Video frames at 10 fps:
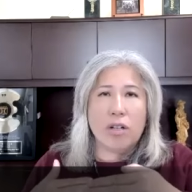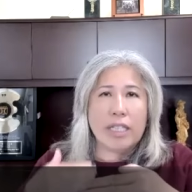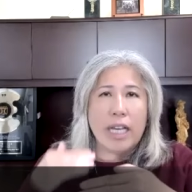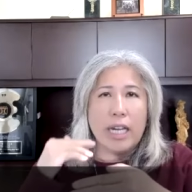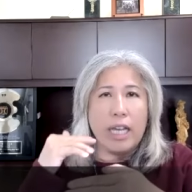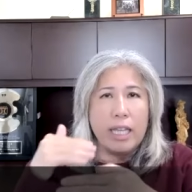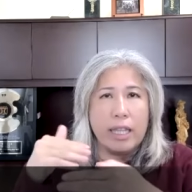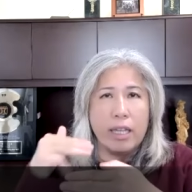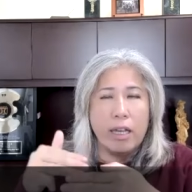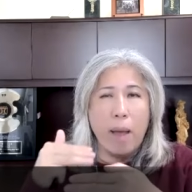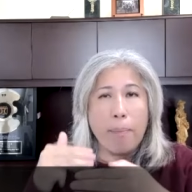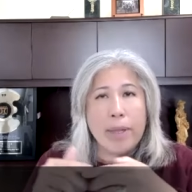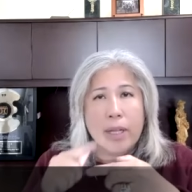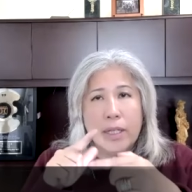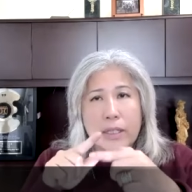it's going to hit the um,
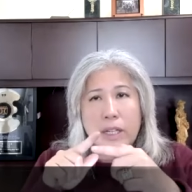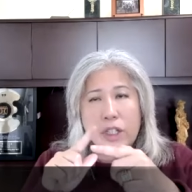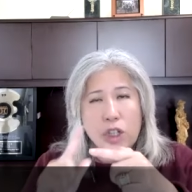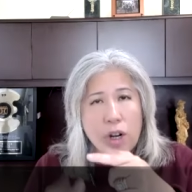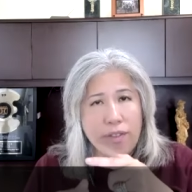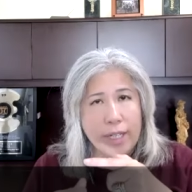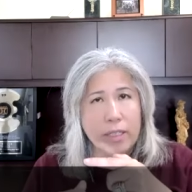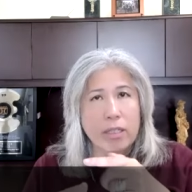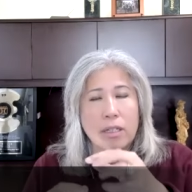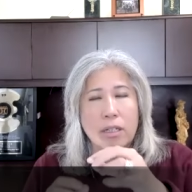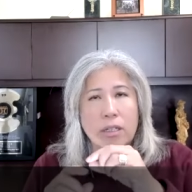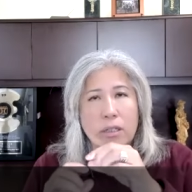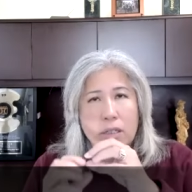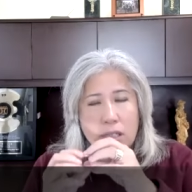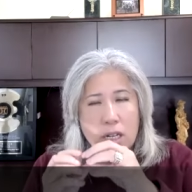the cervix
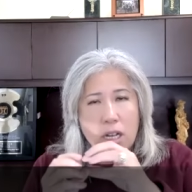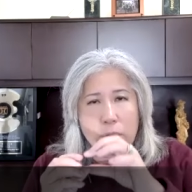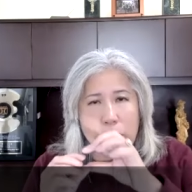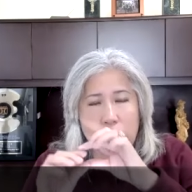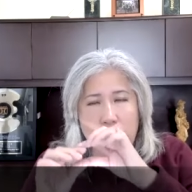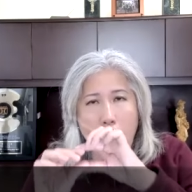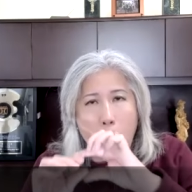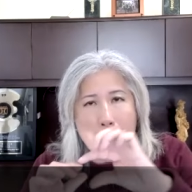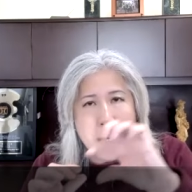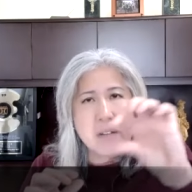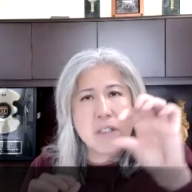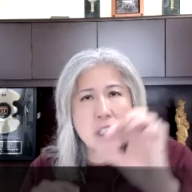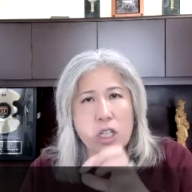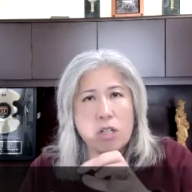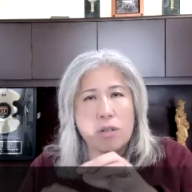uh, mm-hmm. you know which is the opening of the
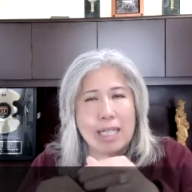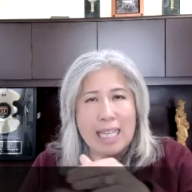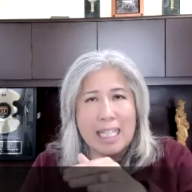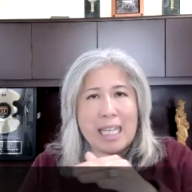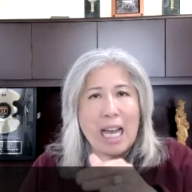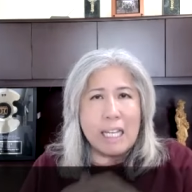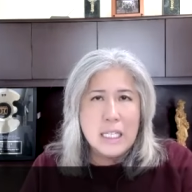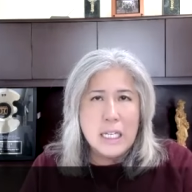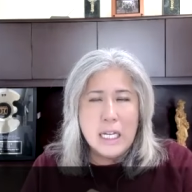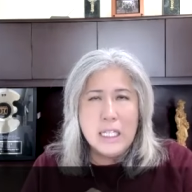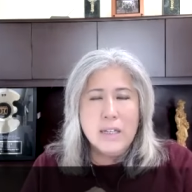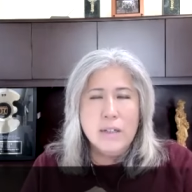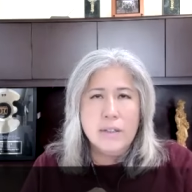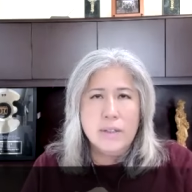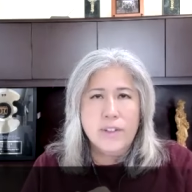uterus inside the
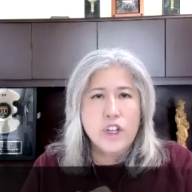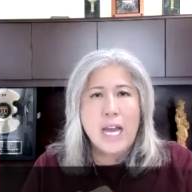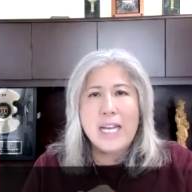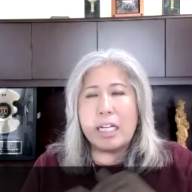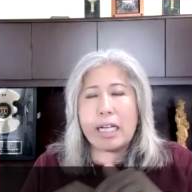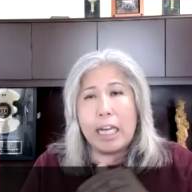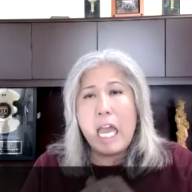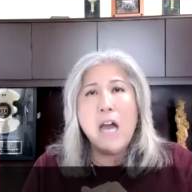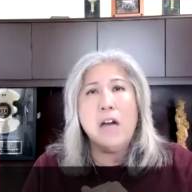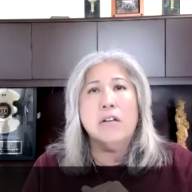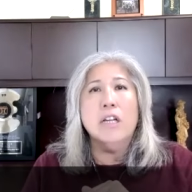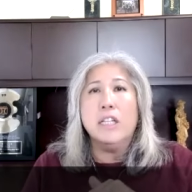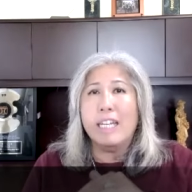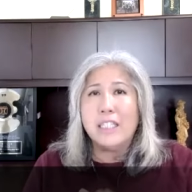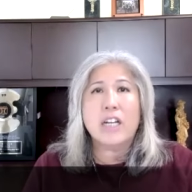the, the vagina canal
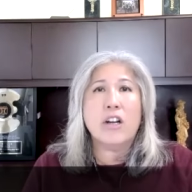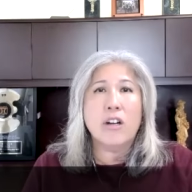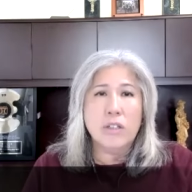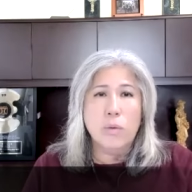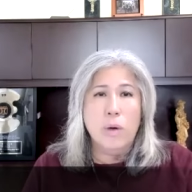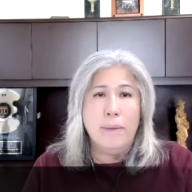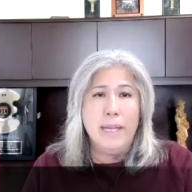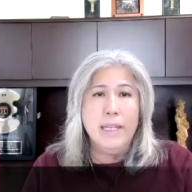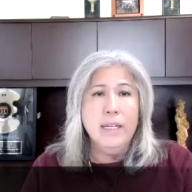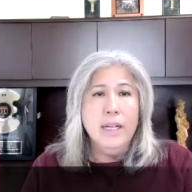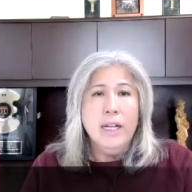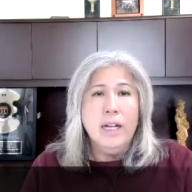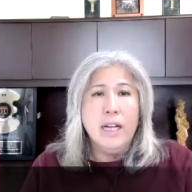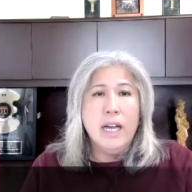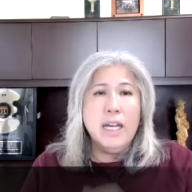that's going to hurt the woman
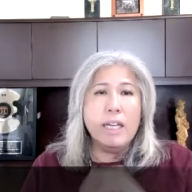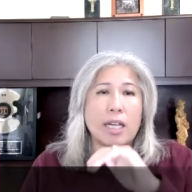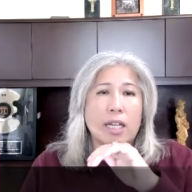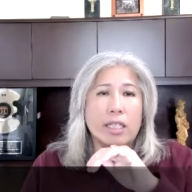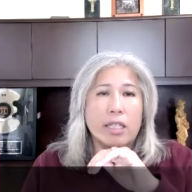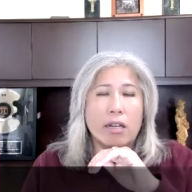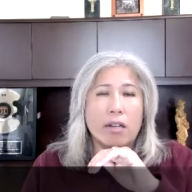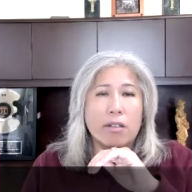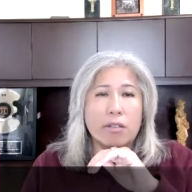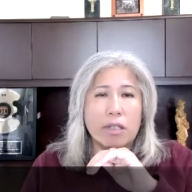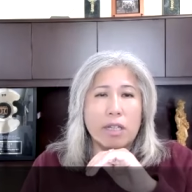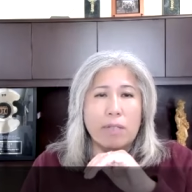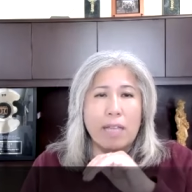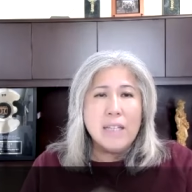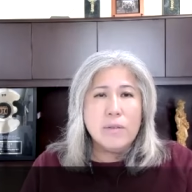right so it,
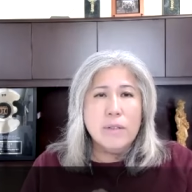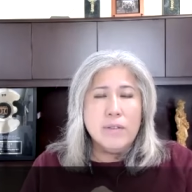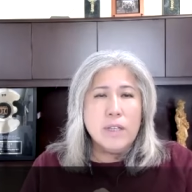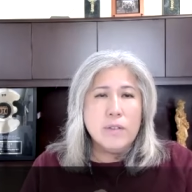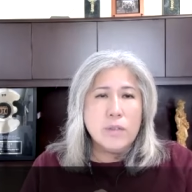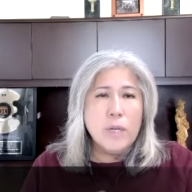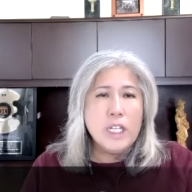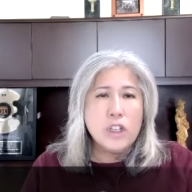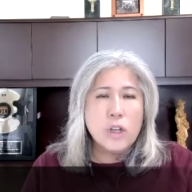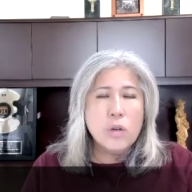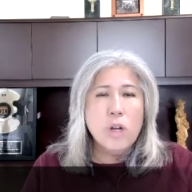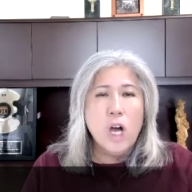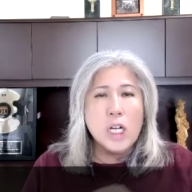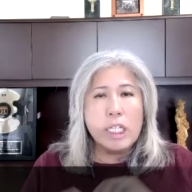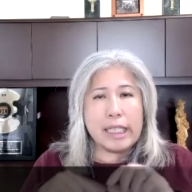that's the, when it's too
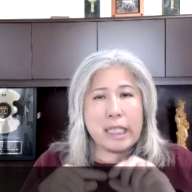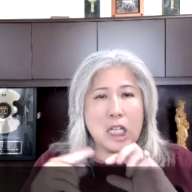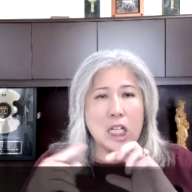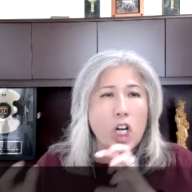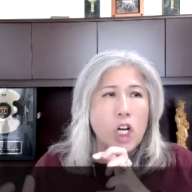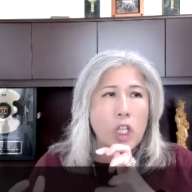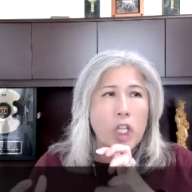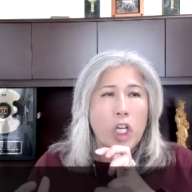long It's the girth